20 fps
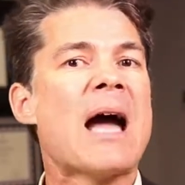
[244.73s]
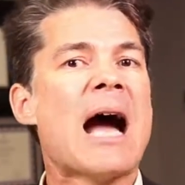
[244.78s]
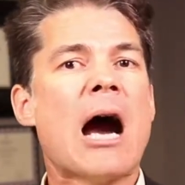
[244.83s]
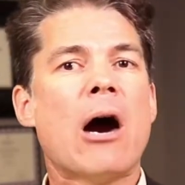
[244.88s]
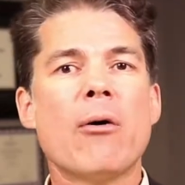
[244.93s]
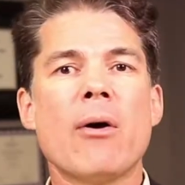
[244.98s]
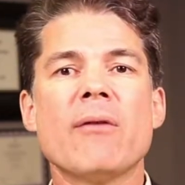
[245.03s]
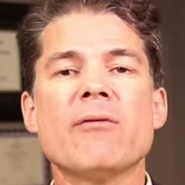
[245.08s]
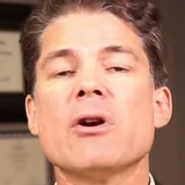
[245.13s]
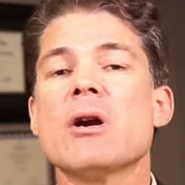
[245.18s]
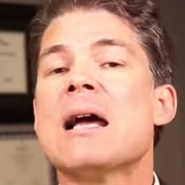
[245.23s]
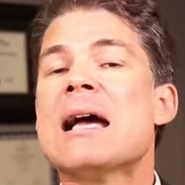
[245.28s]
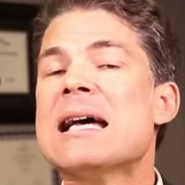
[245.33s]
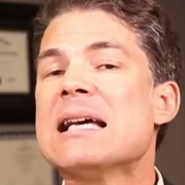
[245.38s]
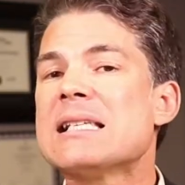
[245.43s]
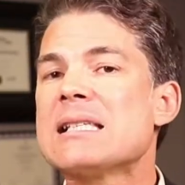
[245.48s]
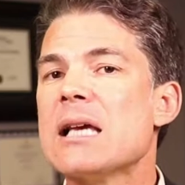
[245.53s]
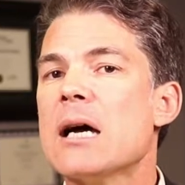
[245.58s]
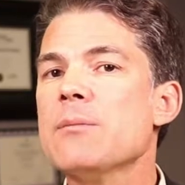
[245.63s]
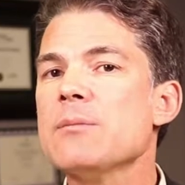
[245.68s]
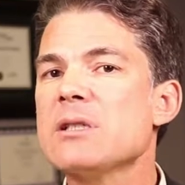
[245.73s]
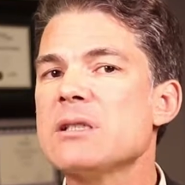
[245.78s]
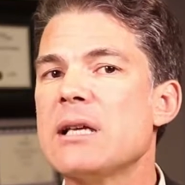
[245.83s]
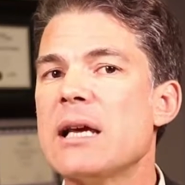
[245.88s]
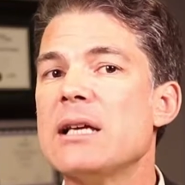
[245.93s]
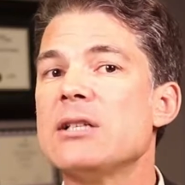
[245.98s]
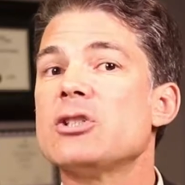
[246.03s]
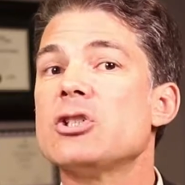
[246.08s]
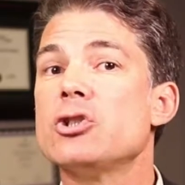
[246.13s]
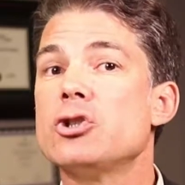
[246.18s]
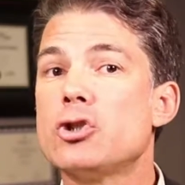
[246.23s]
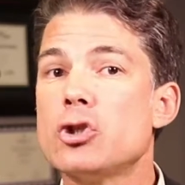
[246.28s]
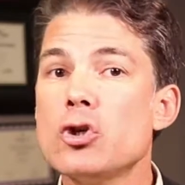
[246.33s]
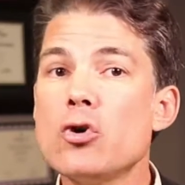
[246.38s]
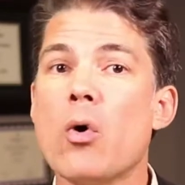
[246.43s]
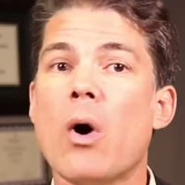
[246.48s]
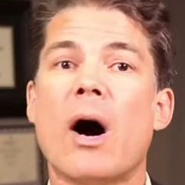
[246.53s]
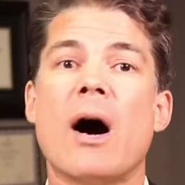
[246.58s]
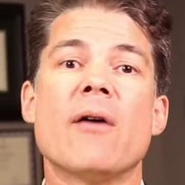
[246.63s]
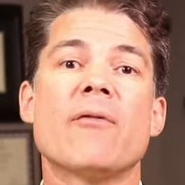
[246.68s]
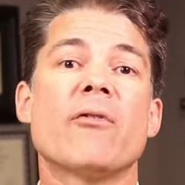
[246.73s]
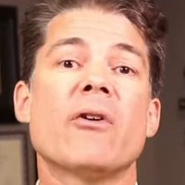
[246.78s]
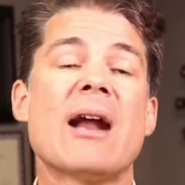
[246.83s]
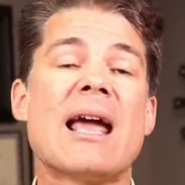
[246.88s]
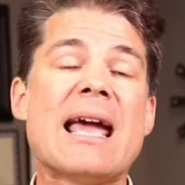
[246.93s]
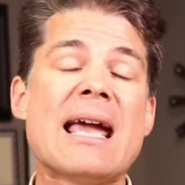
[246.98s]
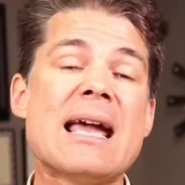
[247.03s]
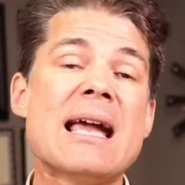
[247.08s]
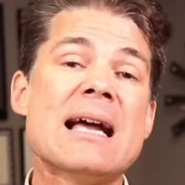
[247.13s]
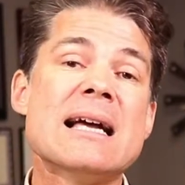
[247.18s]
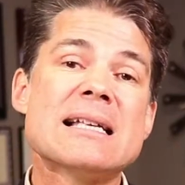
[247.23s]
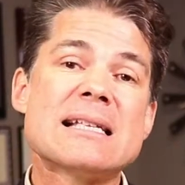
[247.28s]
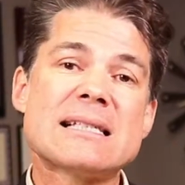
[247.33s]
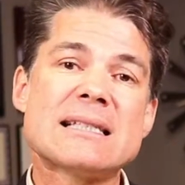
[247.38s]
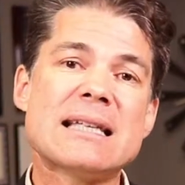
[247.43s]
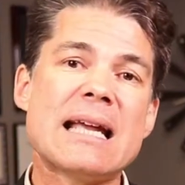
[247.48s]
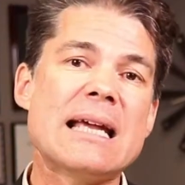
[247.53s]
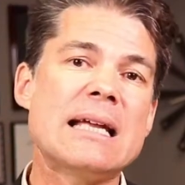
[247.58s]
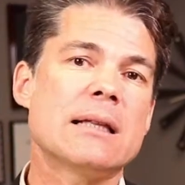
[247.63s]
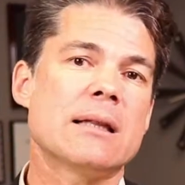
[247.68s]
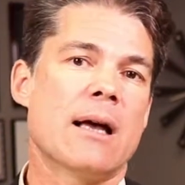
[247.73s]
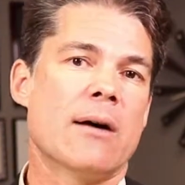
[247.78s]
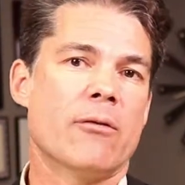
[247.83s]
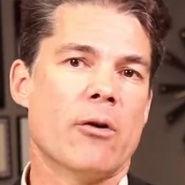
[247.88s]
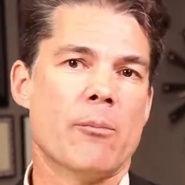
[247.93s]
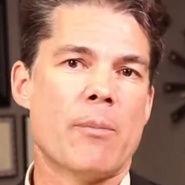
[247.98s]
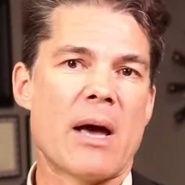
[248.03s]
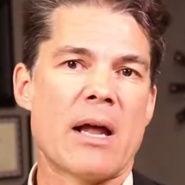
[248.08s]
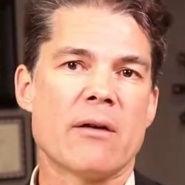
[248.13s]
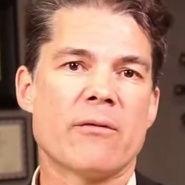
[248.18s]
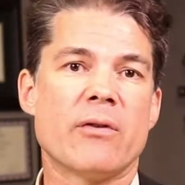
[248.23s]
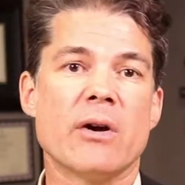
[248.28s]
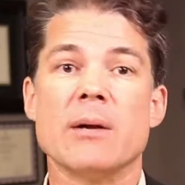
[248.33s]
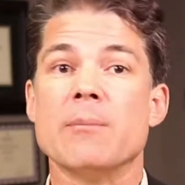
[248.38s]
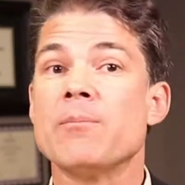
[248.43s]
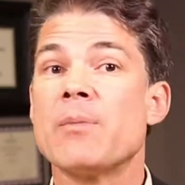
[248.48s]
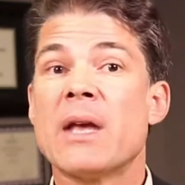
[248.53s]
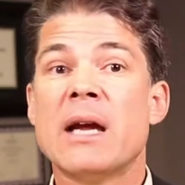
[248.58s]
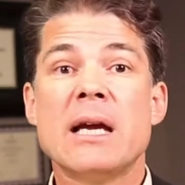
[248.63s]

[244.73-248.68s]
However, some states do offer a state-level benefit.